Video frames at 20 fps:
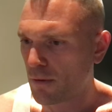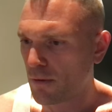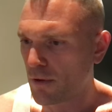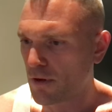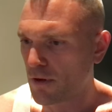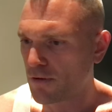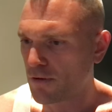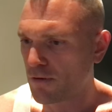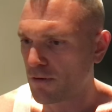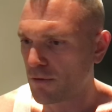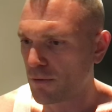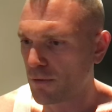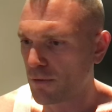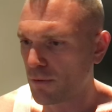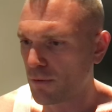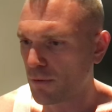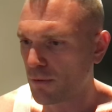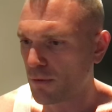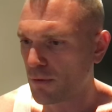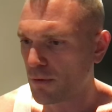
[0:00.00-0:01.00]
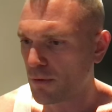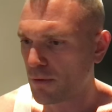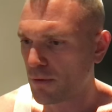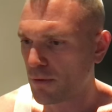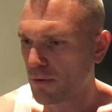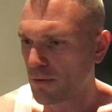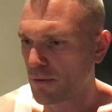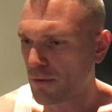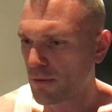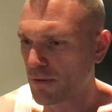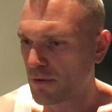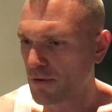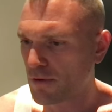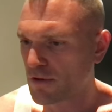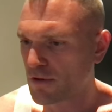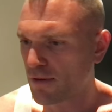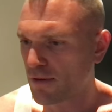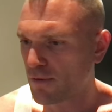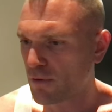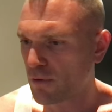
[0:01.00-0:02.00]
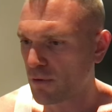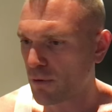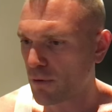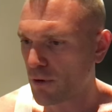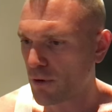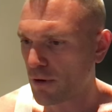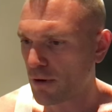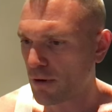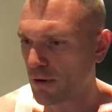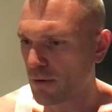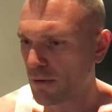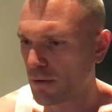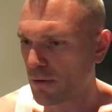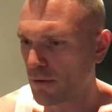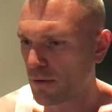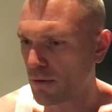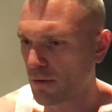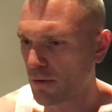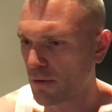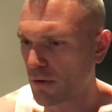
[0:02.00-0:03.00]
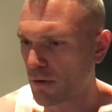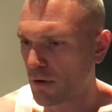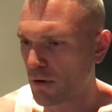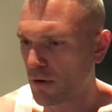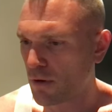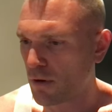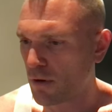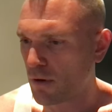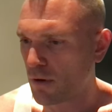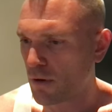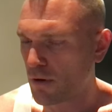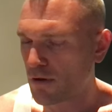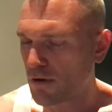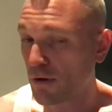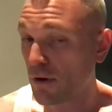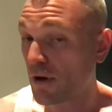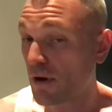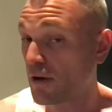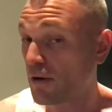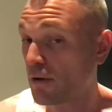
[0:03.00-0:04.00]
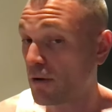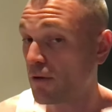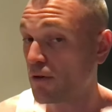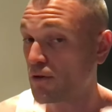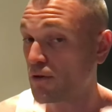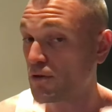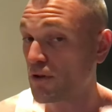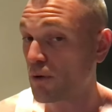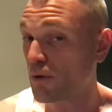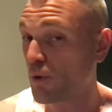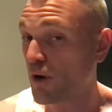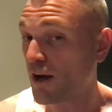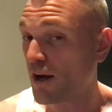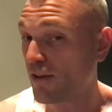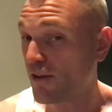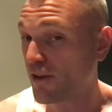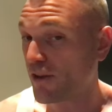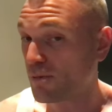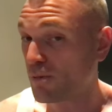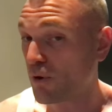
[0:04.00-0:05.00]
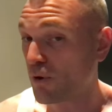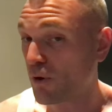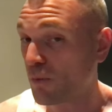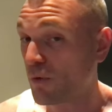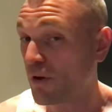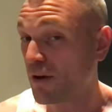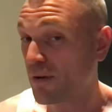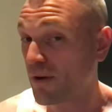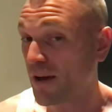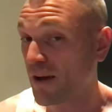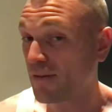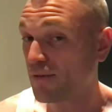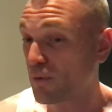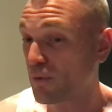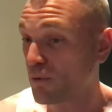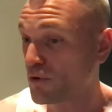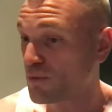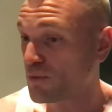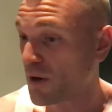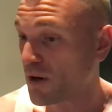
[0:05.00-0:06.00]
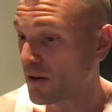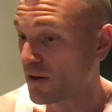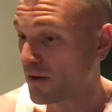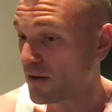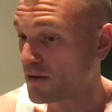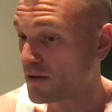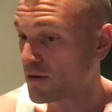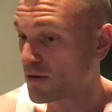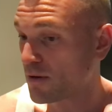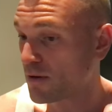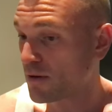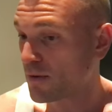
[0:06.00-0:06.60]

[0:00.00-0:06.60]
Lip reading: Let's do 7:30. Sorry, I know this is like wildly inappropriate. I have to respond to this.